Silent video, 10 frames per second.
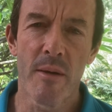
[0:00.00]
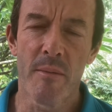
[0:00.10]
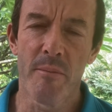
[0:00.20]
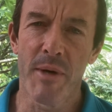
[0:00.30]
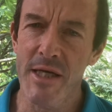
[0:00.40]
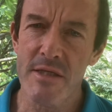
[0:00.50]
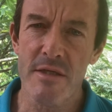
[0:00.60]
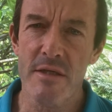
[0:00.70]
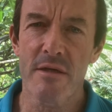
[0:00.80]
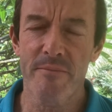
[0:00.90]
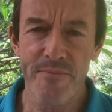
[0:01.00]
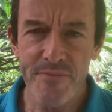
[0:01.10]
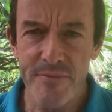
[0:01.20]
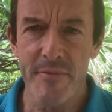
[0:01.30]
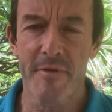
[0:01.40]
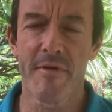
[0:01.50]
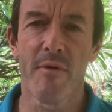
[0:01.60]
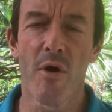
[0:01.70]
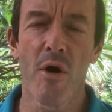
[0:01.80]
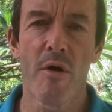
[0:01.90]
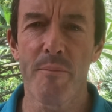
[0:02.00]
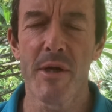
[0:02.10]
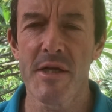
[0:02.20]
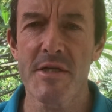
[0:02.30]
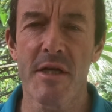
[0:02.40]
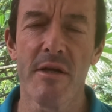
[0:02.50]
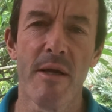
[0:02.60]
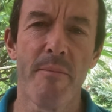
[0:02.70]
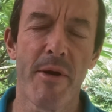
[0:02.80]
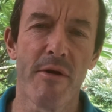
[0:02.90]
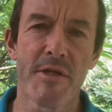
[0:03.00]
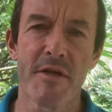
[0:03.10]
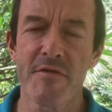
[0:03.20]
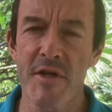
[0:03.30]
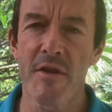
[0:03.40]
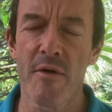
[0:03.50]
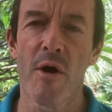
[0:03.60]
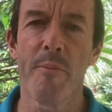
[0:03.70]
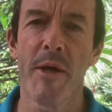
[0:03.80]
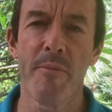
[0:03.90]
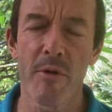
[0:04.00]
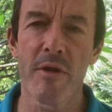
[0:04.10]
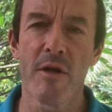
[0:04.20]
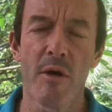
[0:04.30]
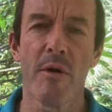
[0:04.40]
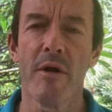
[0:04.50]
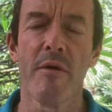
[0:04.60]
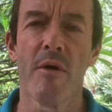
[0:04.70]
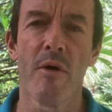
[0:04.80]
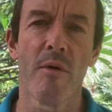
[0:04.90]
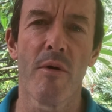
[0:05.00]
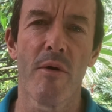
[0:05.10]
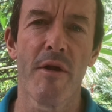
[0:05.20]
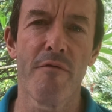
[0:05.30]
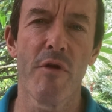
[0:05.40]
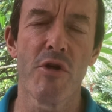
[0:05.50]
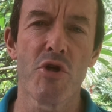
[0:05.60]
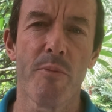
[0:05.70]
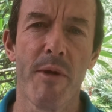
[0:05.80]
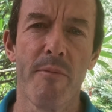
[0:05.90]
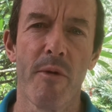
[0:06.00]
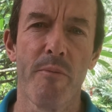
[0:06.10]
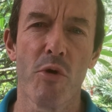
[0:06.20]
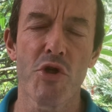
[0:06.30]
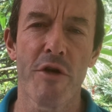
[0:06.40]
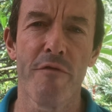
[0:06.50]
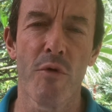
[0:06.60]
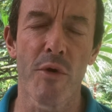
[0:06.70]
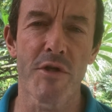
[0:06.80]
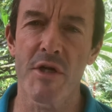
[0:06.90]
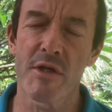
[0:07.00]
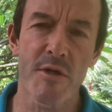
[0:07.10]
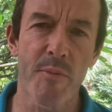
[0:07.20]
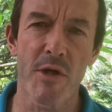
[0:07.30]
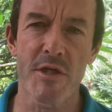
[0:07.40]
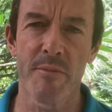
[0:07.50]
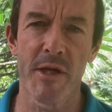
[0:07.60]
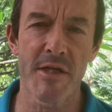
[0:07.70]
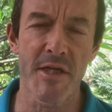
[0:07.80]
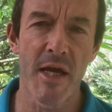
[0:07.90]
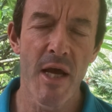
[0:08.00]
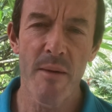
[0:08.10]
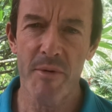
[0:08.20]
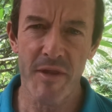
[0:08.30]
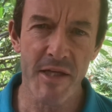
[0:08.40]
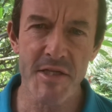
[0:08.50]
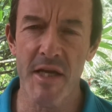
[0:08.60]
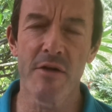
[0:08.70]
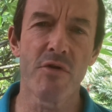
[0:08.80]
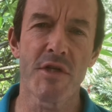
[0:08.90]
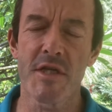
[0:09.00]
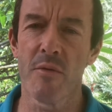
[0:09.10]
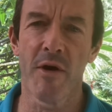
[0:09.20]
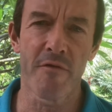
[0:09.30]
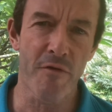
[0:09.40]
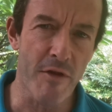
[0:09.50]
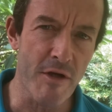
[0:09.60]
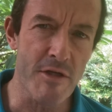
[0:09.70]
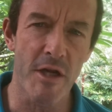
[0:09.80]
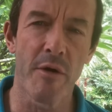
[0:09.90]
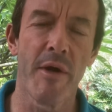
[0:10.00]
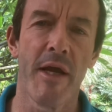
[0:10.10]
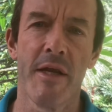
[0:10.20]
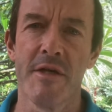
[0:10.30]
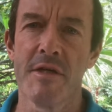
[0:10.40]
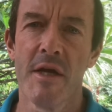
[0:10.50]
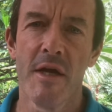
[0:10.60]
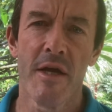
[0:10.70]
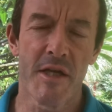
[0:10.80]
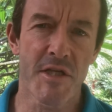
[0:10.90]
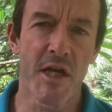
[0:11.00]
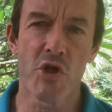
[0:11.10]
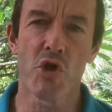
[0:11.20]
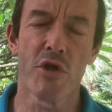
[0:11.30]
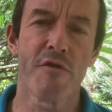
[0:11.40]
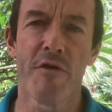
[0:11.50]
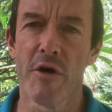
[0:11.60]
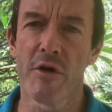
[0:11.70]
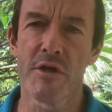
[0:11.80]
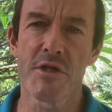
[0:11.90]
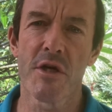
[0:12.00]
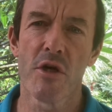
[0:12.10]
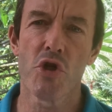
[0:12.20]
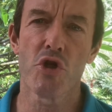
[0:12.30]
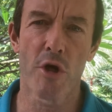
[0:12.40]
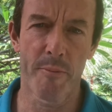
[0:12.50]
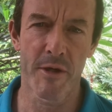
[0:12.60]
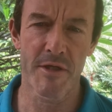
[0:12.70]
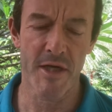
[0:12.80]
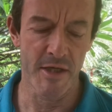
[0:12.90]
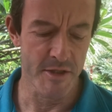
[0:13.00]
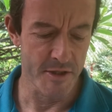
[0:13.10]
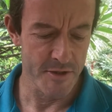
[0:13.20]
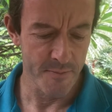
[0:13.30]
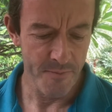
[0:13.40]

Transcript: But there are political imperatives, and there are people that are influential people pushing for it. So it's a possibility. But that's the interesting one for those lower end essentials focused shopping centers.